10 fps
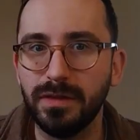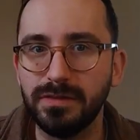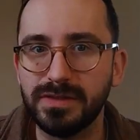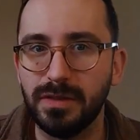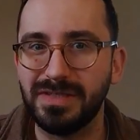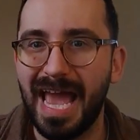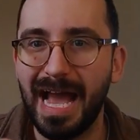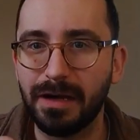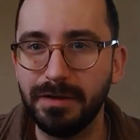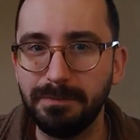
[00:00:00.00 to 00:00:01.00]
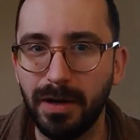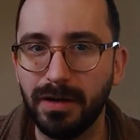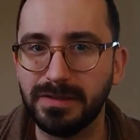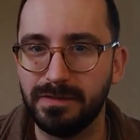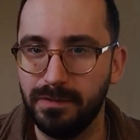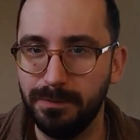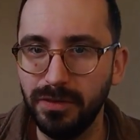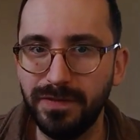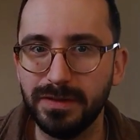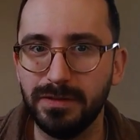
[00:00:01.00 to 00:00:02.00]
those acrid parts and
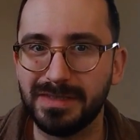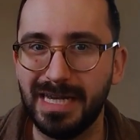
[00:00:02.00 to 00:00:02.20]
removing those